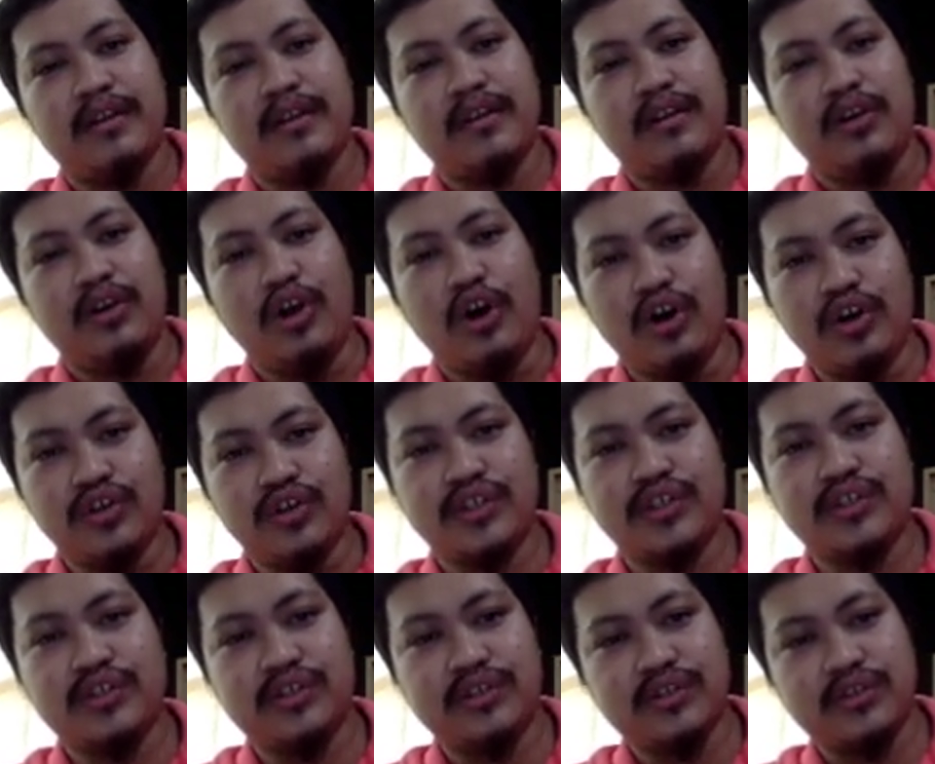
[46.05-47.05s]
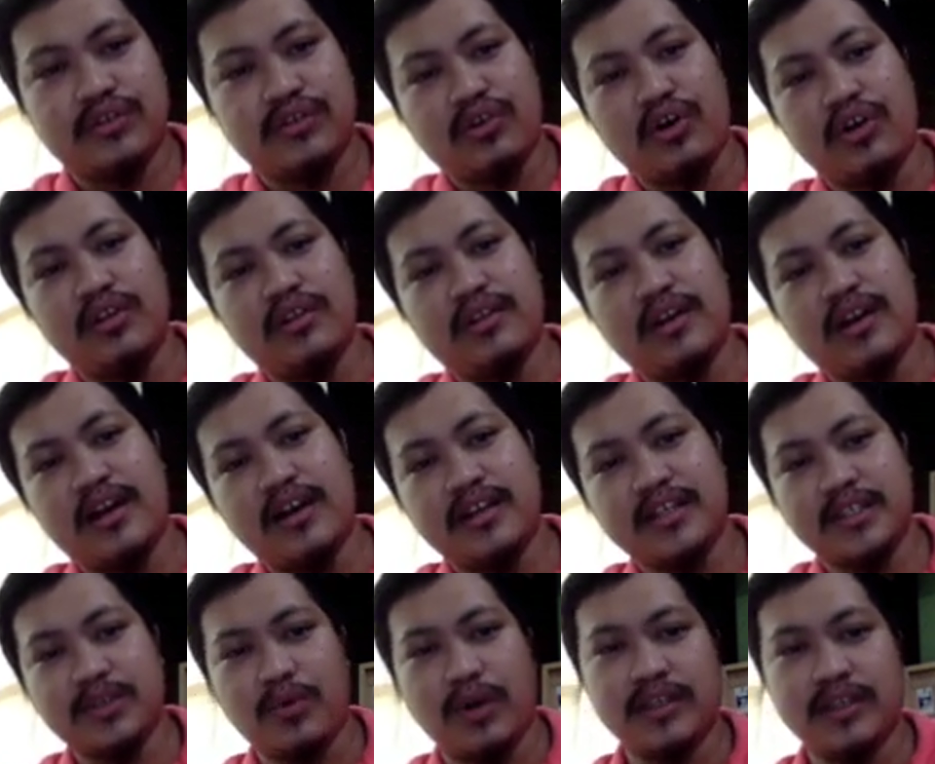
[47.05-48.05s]
laws,
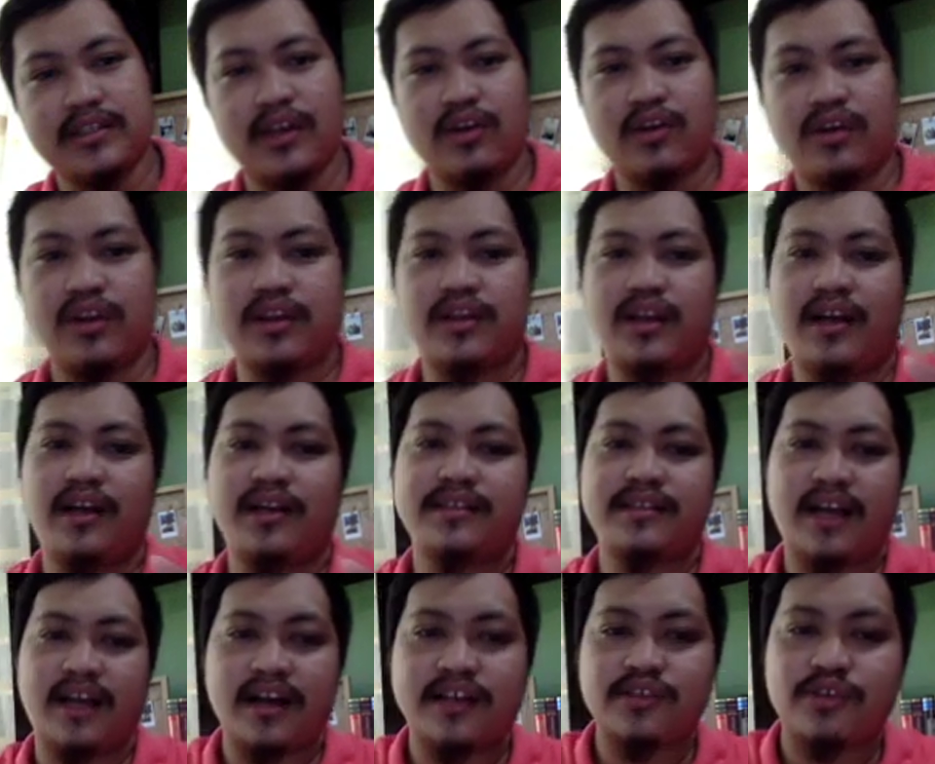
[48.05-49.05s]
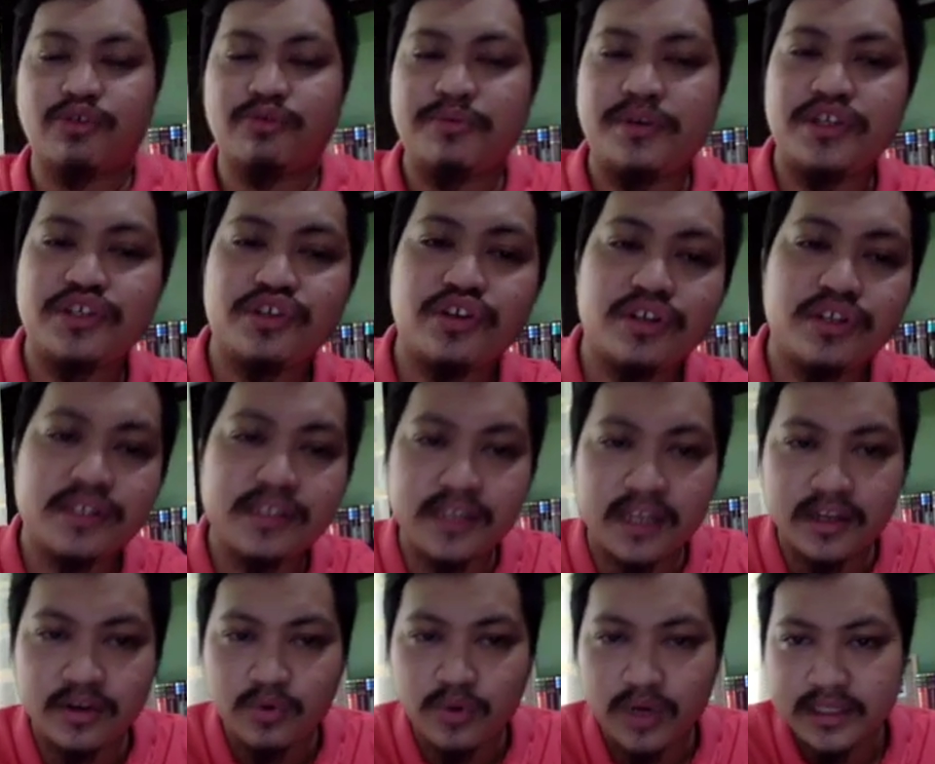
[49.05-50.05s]
contracts, quasi contracts, acts or omissions,
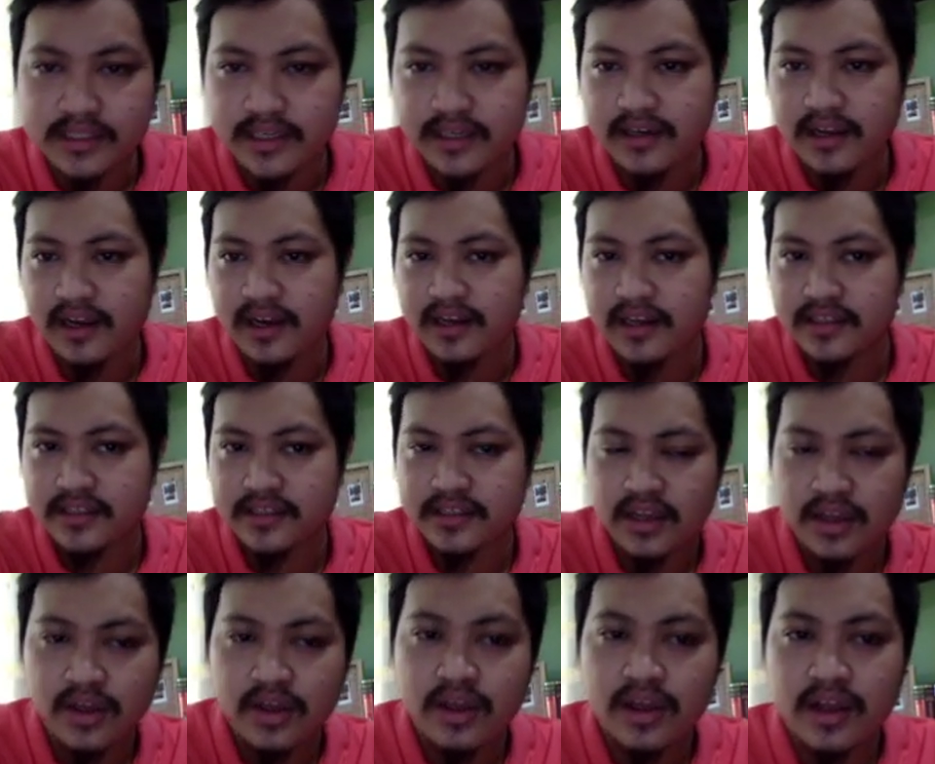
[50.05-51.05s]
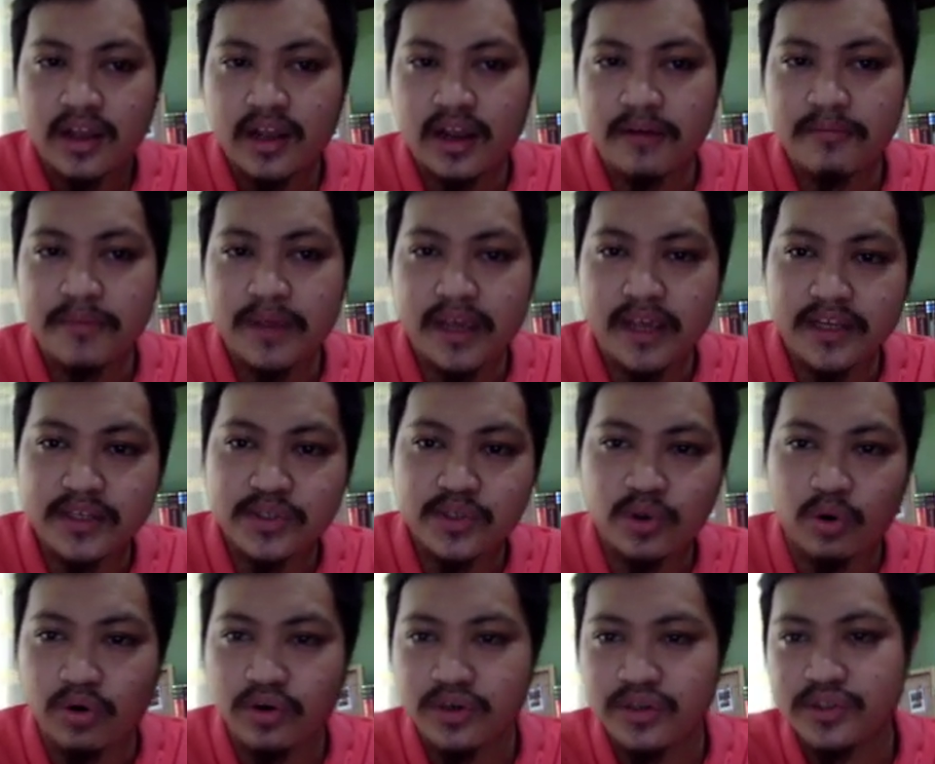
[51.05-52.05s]
and quasi delicts can be a
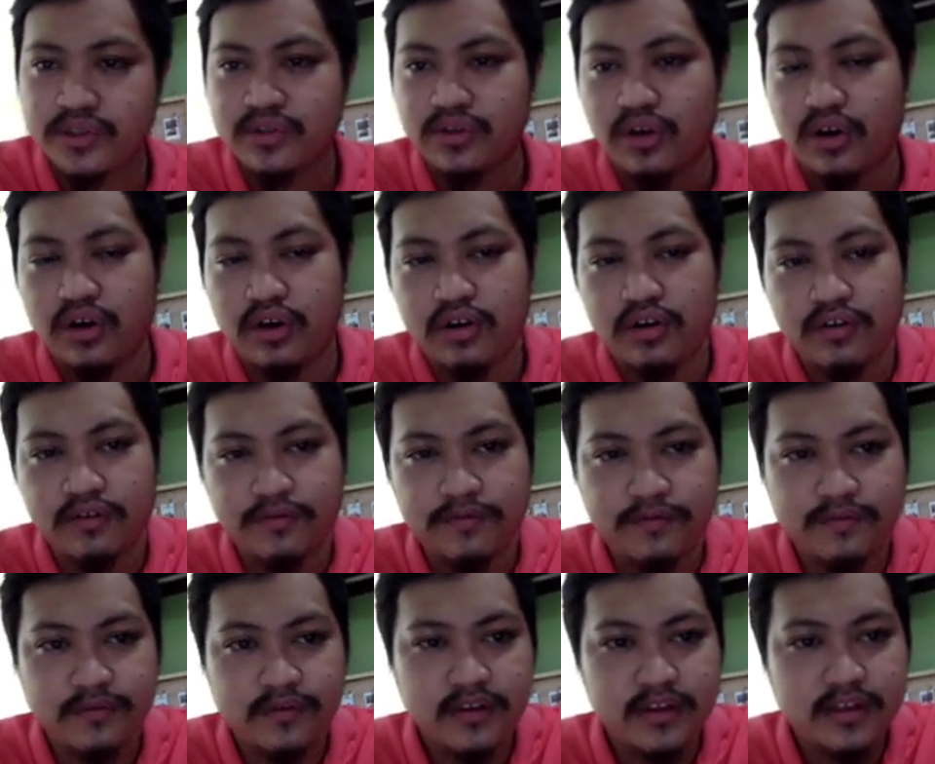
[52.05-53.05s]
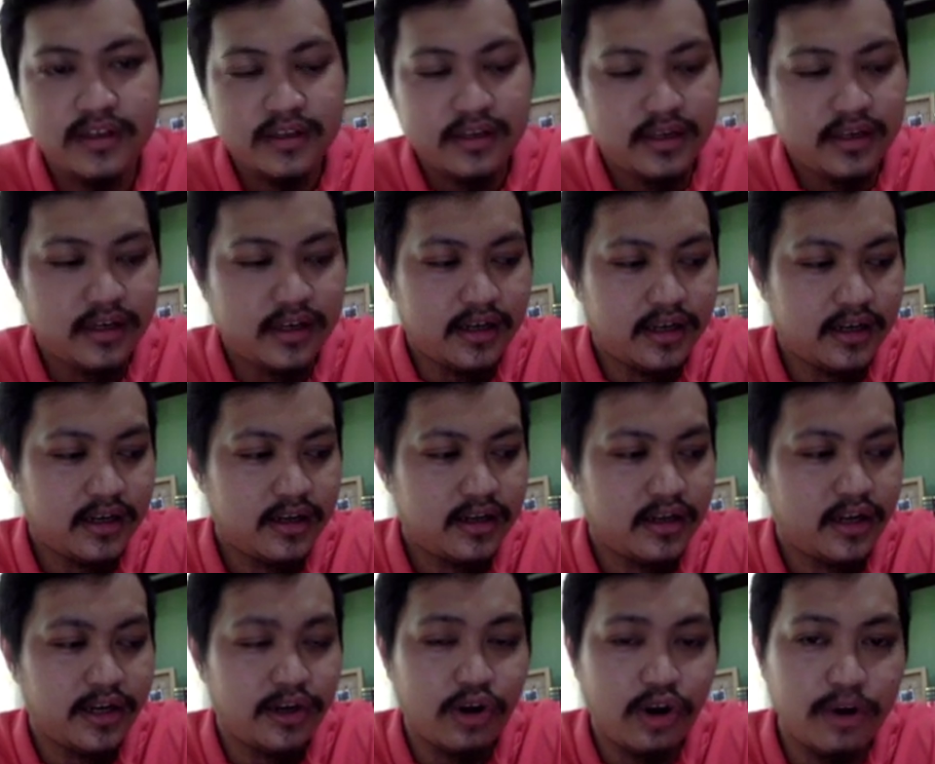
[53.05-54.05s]
source of
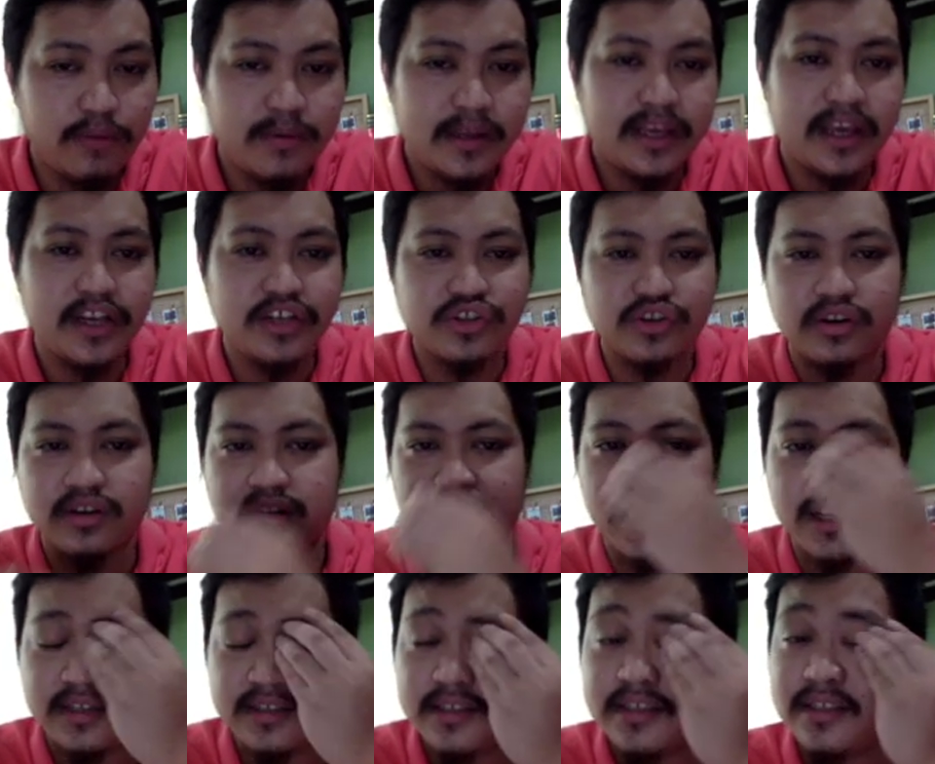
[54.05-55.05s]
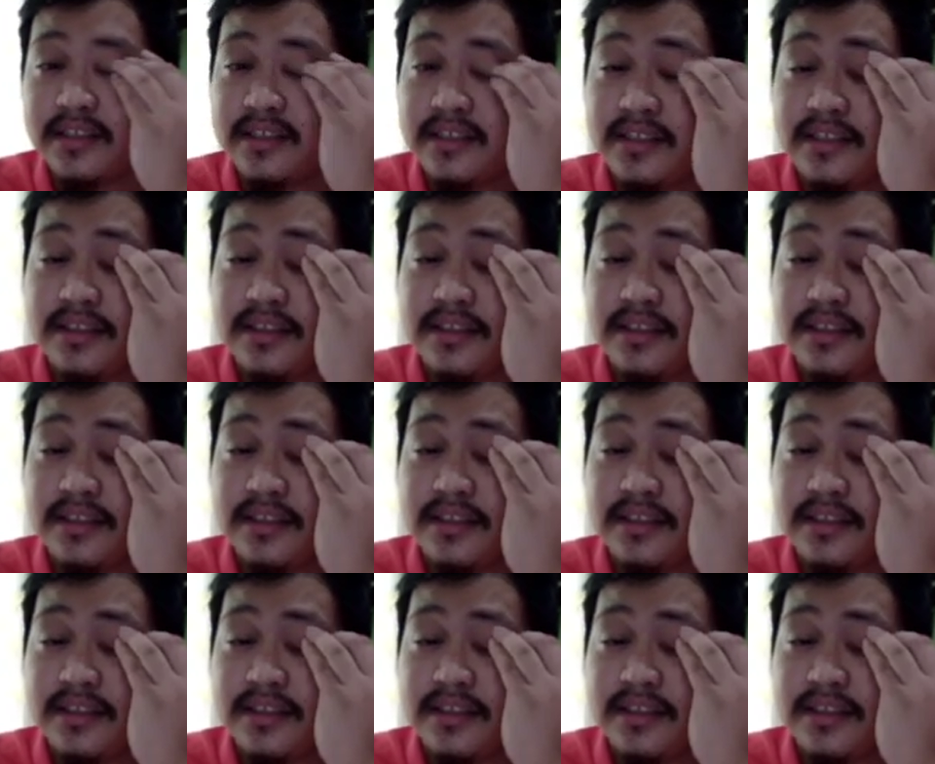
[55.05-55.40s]
an obligation class,